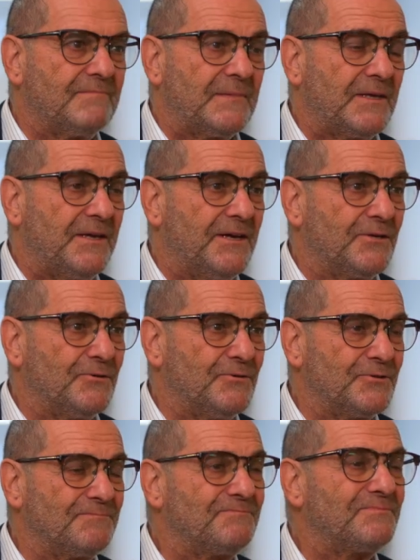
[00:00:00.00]
Kian
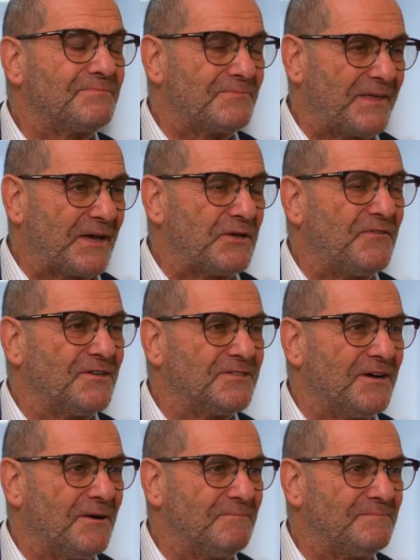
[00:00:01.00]
Gould, thank you for your
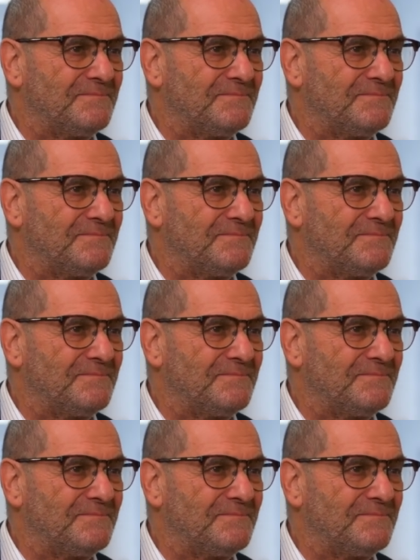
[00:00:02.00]
time.